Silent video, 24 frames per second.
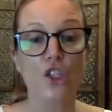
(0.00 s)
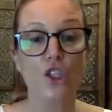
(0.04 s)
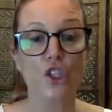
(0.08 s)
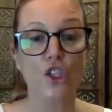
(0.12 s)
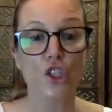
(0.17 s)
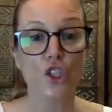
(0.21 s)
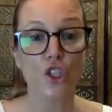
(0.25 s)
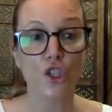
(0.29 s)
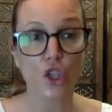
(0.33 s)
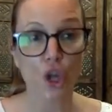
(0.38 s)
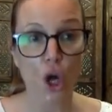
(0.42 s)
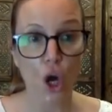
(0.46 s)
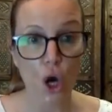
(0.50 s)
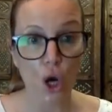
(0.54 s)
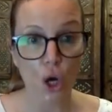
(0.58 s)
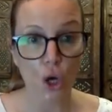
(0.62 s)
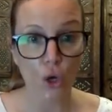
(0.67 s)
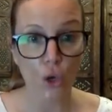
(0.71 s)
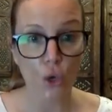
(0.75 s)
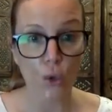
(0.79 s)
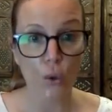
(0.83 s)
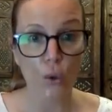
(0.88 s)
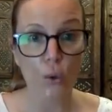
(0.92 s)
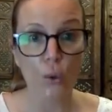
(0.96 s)

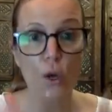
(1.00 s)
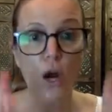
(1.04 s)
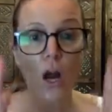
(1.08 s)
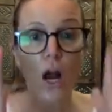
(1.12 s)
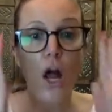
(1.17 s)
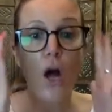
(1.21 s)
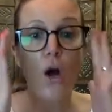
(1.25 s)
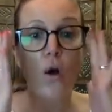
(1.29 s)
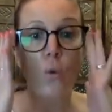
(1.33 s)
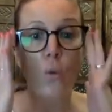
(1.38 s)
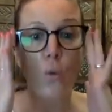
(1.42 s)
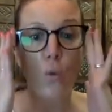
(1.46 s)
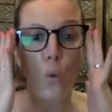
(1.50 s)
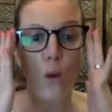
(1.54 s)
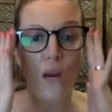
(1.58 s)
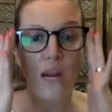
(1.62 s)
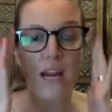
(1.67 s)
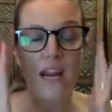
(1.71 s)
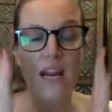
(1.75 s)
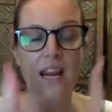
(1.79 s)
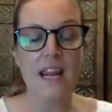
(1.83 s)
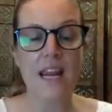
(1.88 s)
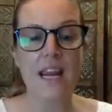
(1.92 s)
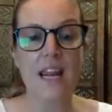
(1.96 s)
So
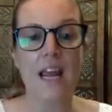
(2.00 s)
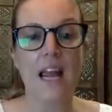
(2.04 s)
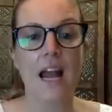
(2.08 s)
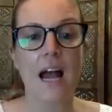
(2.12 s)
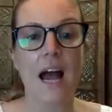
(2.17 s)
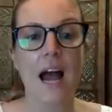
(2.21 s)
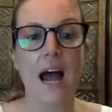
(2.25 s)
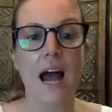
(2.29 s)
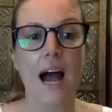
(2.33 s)
we